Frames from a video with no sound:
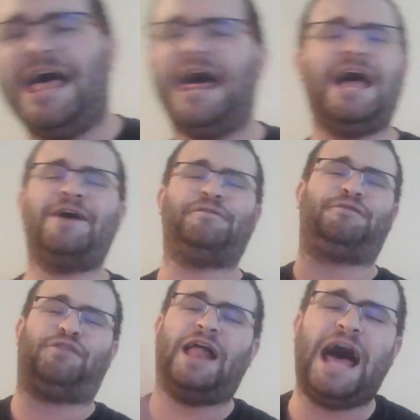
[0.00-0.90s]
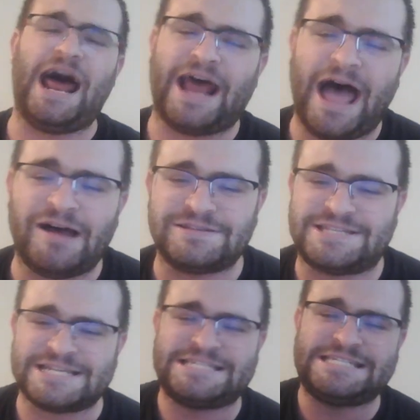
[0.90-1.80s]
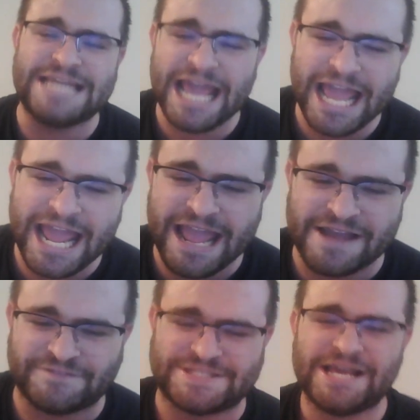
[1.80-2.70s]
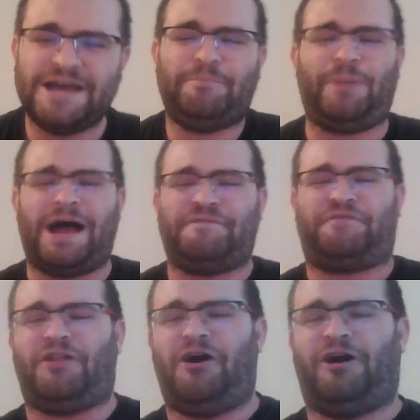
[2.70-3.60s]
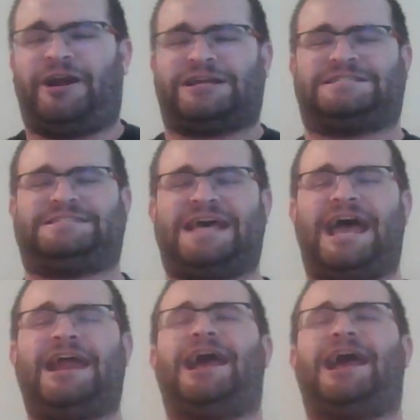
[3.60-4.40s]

and flat out deceived by Florida State.